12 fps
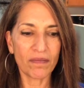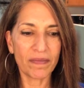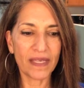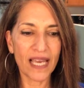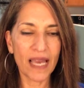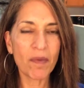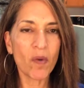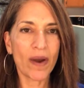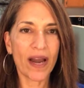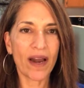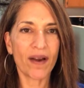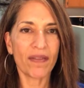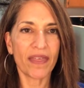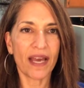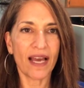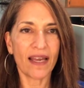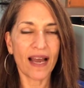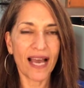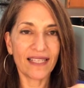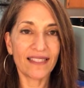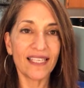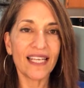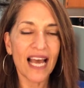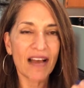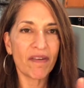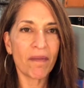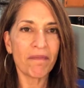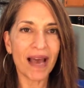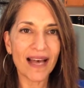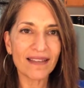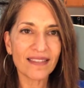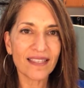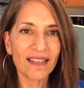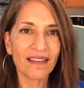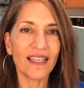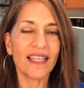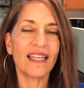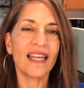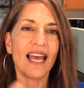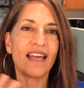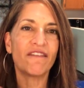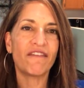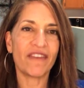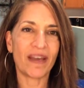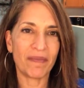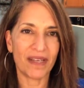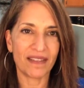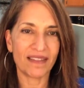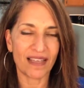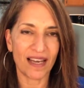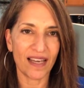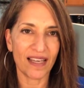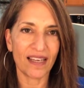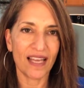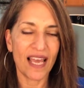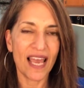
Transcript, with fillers: became aware that I did have a masculine and feminine side.